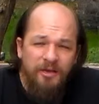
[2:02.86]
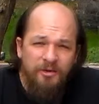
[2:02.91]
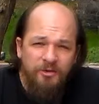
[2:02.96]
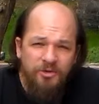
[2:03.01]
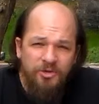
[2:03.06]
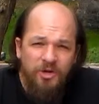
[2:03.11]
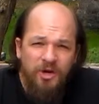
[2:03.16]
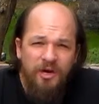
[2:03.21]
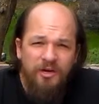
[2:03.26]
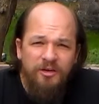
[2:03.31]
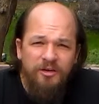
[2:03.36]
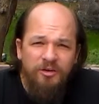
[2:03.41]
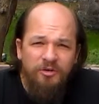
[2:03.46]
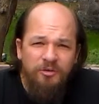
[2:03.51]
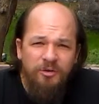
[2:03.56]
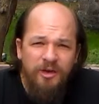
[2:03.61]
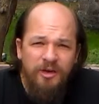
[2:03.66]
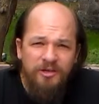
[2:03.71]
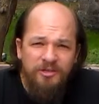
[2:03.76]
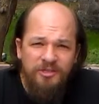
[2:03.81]
and you're trying to
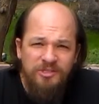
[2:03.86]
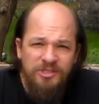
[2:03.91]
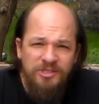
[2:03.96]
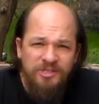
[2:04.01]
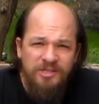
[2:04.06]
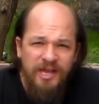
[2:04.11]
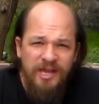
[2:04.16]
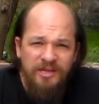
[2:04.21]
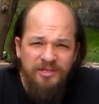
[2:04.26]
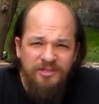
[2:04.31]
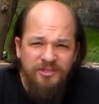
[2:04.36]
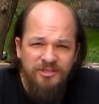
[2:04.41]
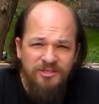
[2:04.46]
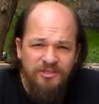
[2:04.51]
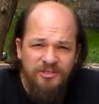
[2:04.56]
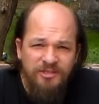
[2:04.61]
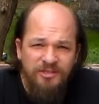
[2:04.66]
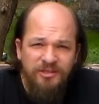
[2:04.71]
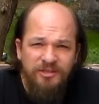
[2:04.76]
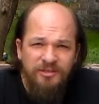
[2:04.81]
create
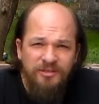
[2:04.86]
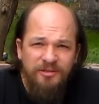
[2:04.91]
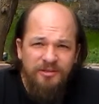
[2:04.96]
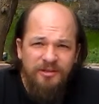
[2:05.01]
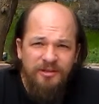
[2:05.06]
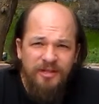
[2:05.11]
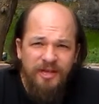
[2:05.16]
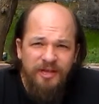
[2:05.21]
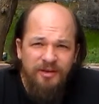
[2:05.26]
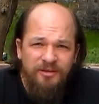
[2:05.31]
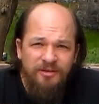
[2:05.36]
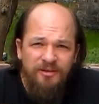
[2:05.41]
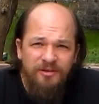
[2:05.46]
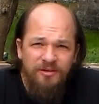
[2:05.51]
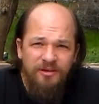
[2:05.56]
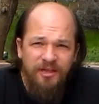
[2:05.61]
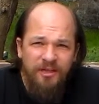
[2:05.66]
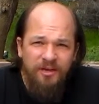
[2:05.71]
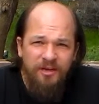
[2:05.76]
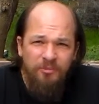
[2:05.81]
sets that
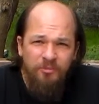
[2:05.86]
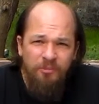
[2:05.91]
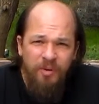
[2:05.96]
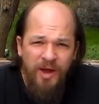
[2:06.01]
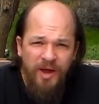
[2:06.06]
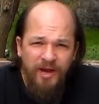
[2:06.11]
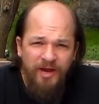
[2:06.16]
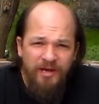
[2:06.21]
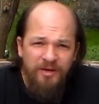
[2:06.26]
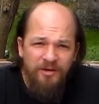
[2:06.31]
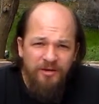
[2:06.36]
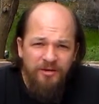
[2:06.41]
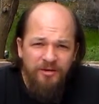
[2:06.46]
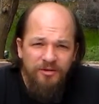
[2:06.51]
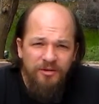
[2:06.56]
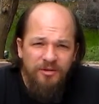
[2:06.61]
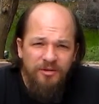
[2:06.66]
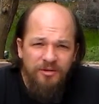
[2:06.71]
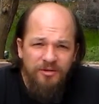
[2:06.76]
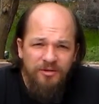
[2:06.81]
combine
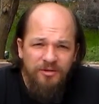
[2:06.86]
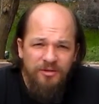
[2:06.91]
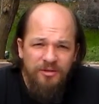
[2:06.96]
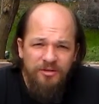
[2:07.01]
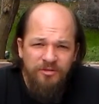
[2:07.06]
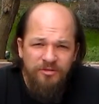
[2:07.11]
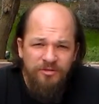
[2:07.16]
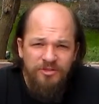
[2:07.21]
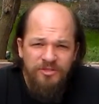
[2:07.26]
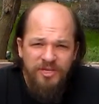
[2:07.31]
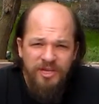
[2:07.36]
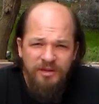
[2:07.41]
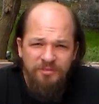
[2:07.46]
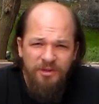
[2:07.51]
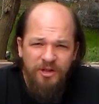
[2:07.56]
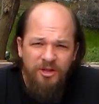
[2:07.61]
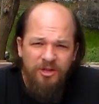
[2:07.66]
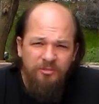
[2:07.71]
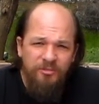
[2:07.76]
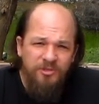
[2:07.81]
either
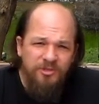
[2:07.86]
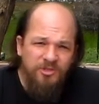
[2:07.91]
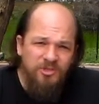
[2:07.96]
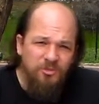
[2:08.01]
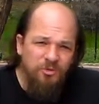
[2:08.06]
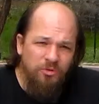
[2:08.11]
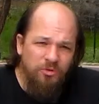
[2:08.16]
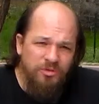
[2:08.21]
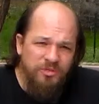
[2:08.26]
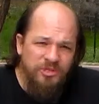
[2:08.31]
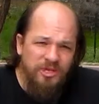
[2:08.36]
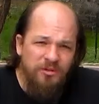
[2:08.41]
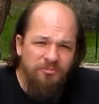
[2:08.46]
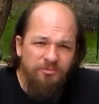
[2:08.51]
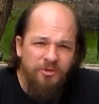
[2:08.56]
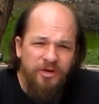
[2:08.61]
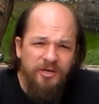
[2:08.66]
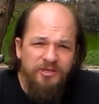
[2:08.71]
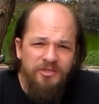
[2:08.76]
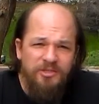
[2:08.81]
same elements or
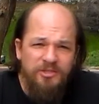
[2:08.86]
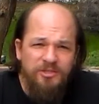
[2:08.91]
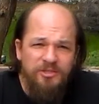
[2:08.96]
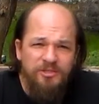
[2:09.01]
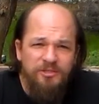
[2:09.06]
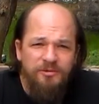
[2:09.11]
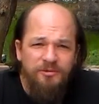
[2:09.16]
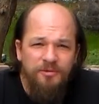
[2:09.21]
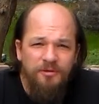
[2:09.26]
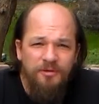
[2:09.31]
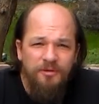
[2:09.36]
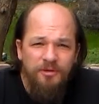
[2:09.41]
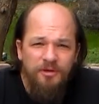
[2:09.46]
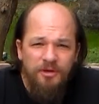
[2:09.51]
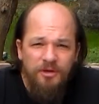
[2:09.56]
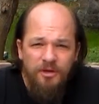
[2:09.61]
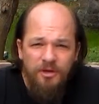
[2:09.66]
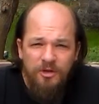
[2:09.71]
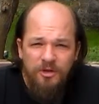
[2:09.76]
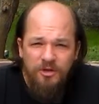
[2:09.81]
same races.
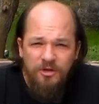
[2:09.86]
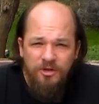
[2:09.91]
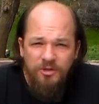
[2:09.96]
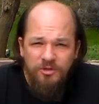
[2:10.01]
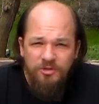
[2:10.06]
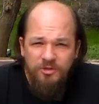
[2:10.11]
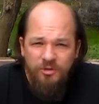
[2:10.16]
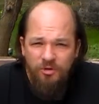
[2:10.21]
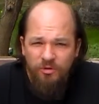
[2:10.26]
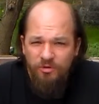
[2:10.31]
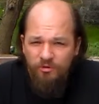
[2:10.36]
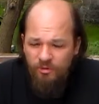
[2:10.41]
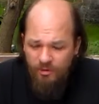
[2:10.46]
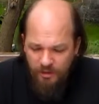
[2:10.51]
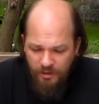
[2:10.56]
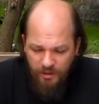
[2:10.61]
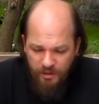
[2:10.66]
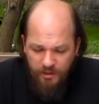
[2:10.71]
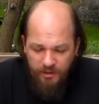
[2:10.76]
So